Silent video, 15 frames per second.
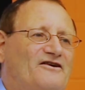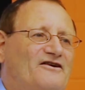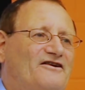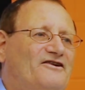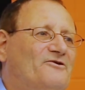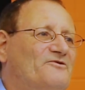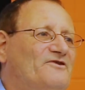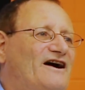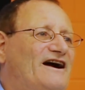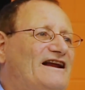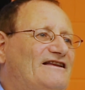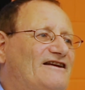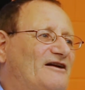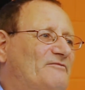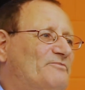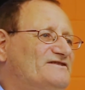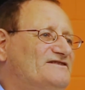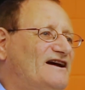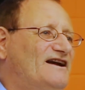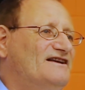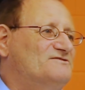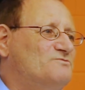you know,
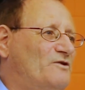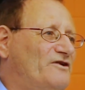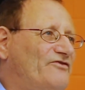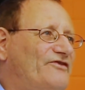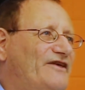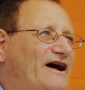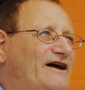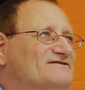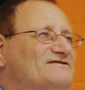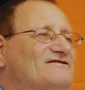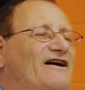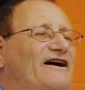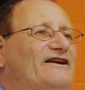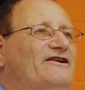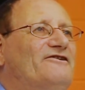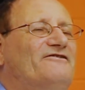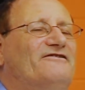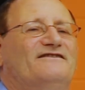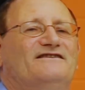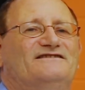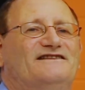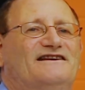99% is
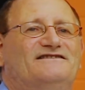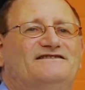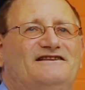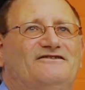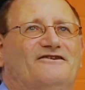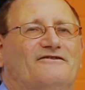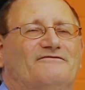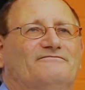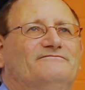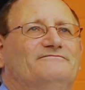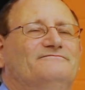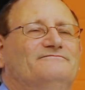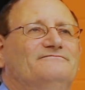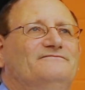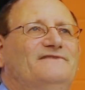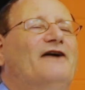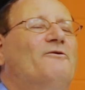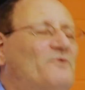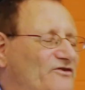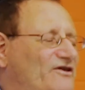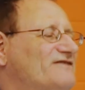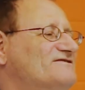$1,960. Yeah,
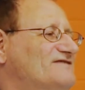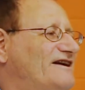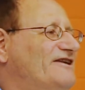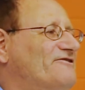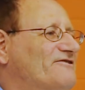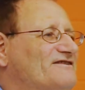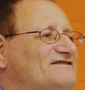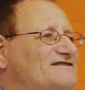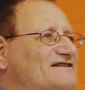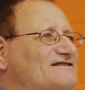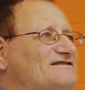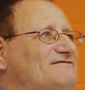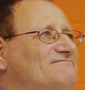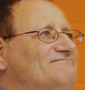$1,960.